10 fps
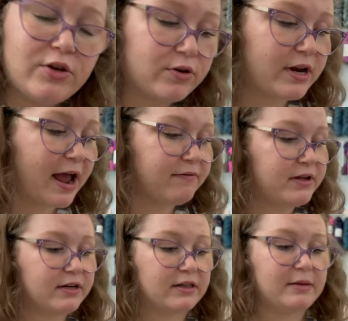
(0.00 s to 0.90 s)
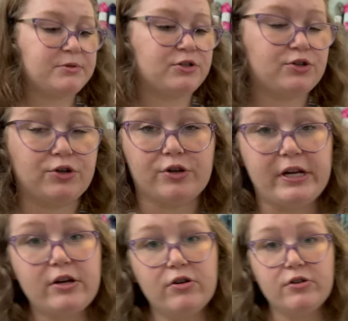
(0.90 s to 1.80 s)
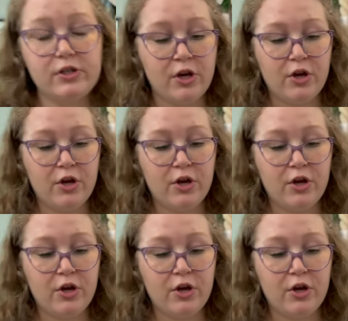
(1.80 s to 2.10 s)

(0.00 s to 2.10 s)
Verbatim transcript: You could have it clipped to your needles.